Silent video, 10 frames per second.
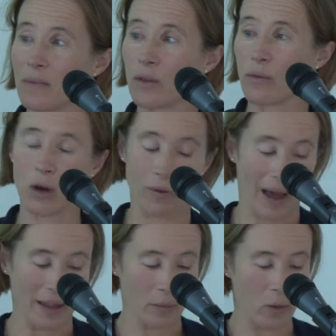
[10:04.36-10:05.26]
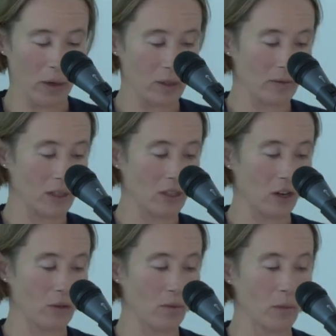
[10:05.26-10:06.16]
the runoff at the point of
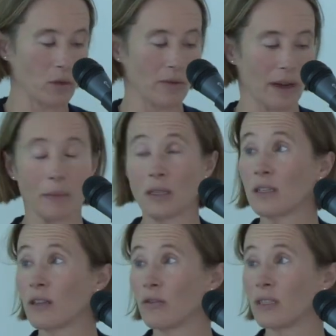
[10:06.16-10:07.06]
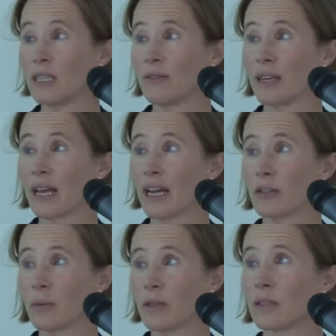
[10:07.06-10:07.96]
discharge from your development to the receiving
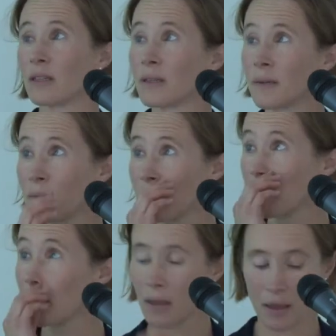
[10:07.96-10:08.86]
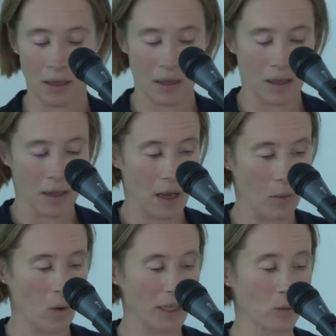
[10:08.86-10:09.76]
catchment.
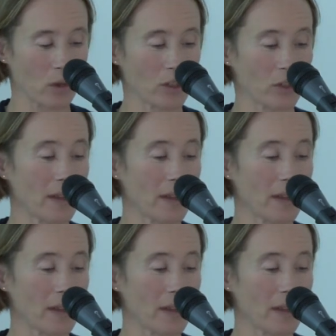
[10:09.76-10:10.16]
And why do you want to do